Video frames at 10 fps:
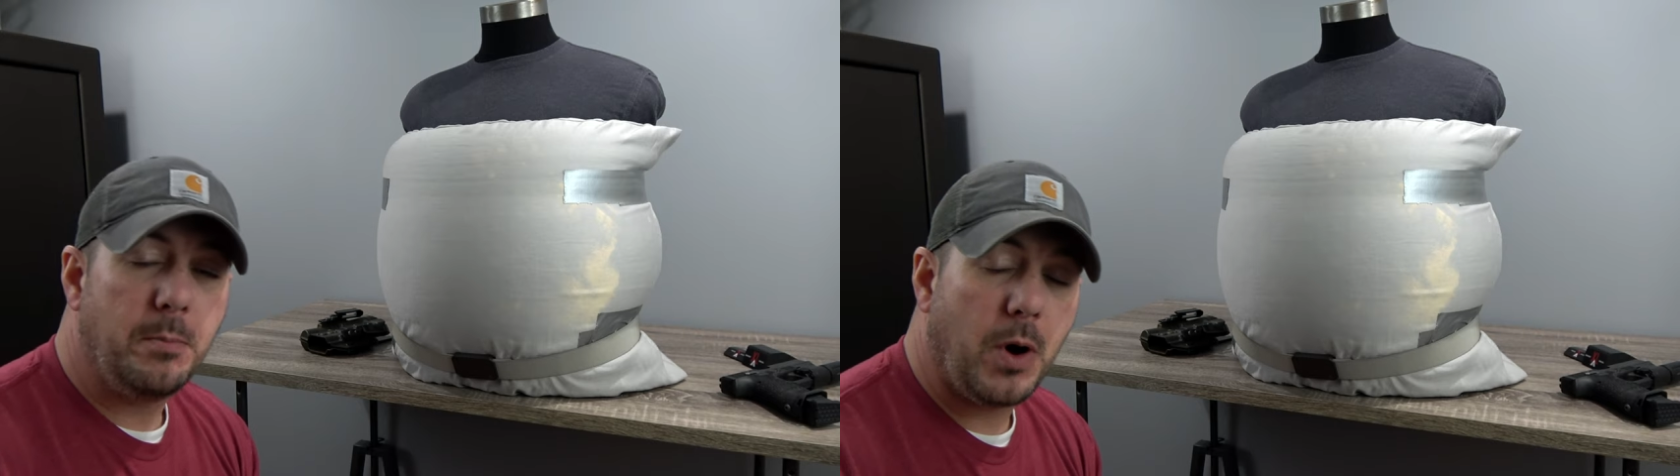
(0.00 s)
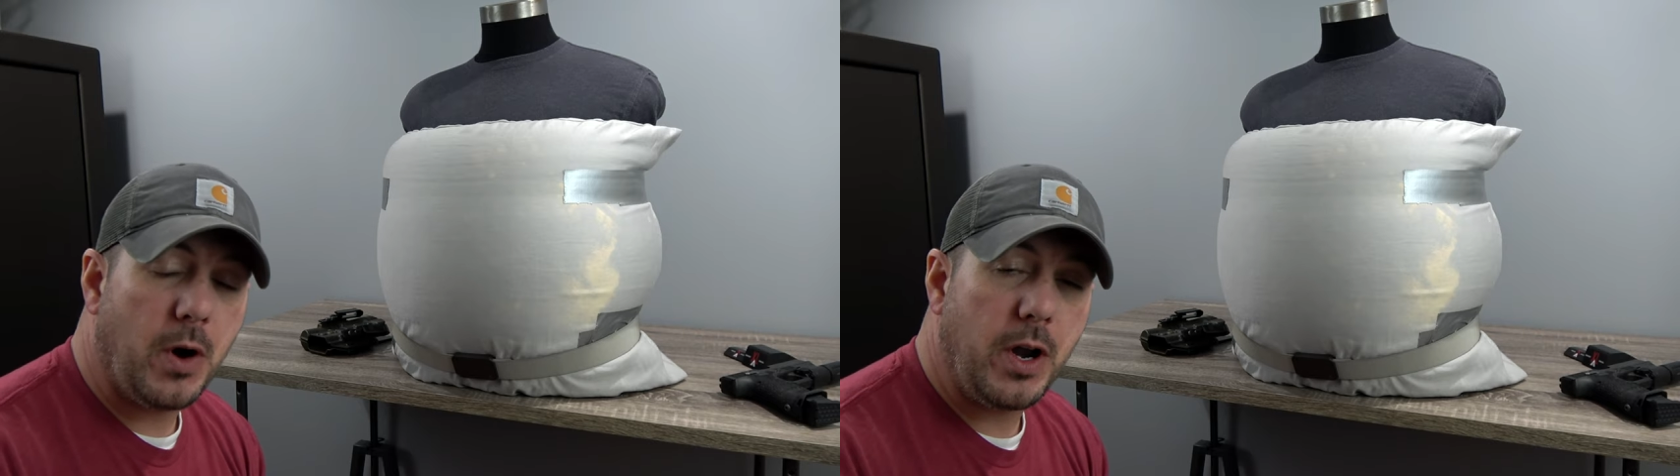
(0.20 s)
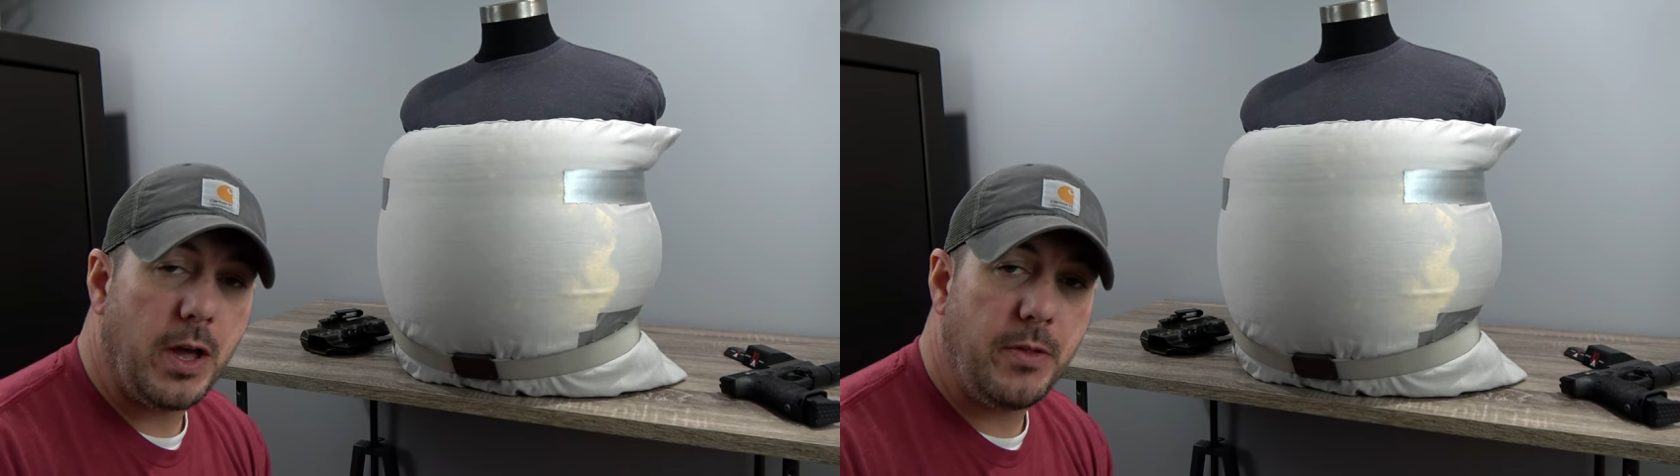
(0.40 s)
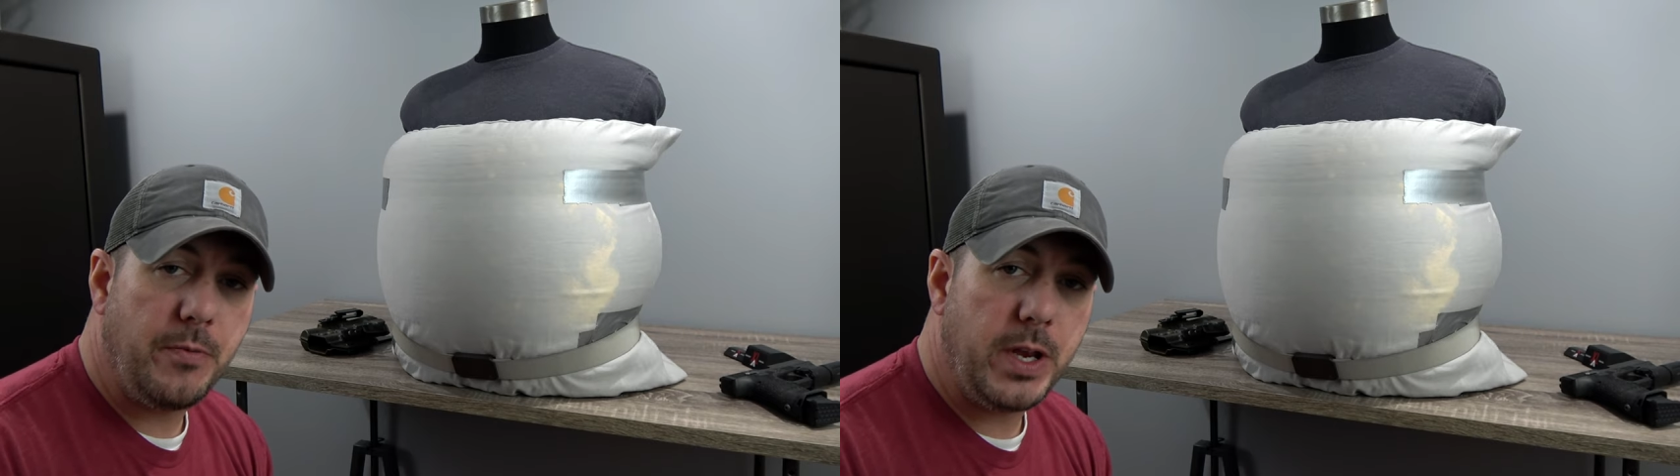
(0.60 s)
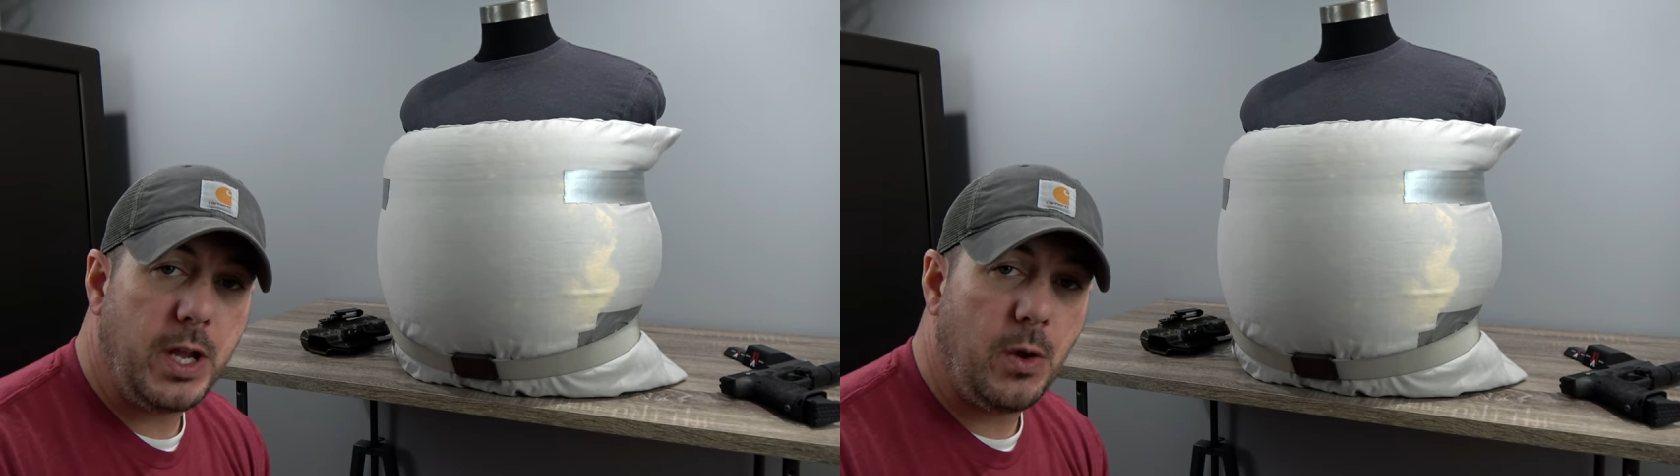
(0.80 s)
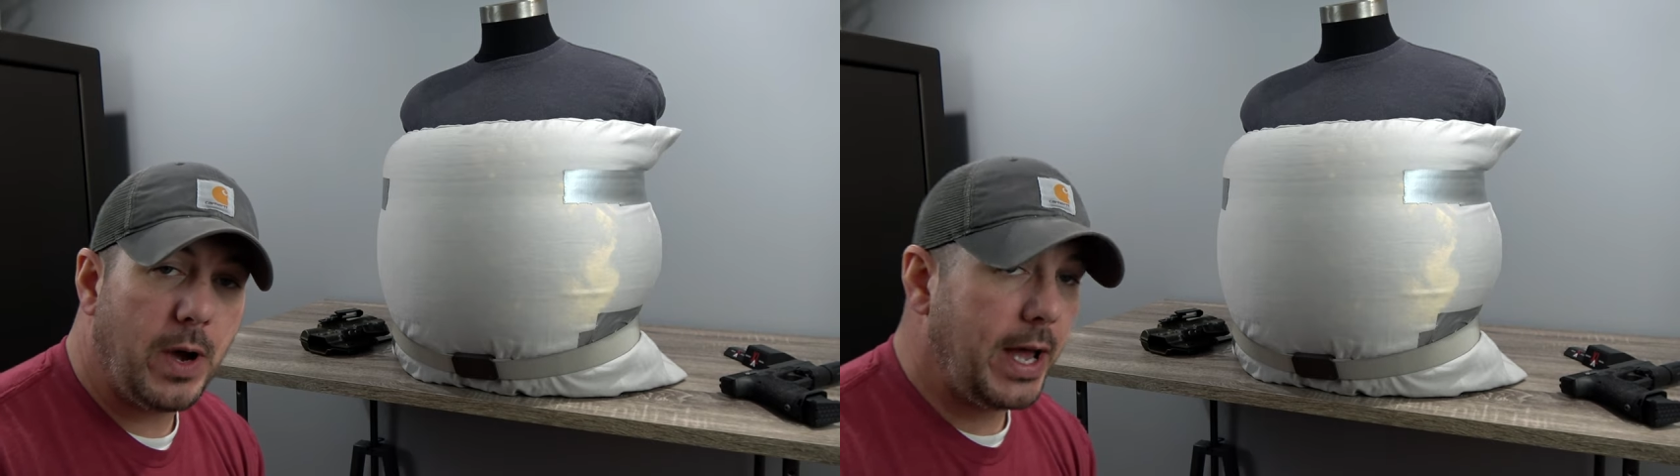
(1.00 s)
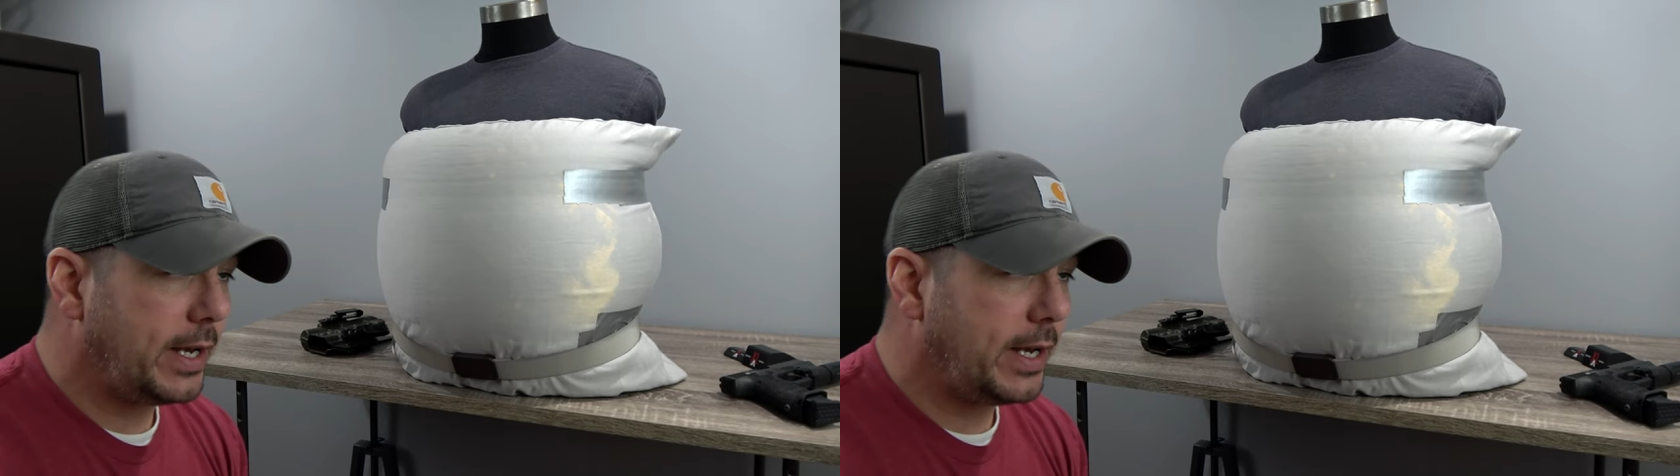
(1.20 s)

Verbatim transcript: part of the video, I had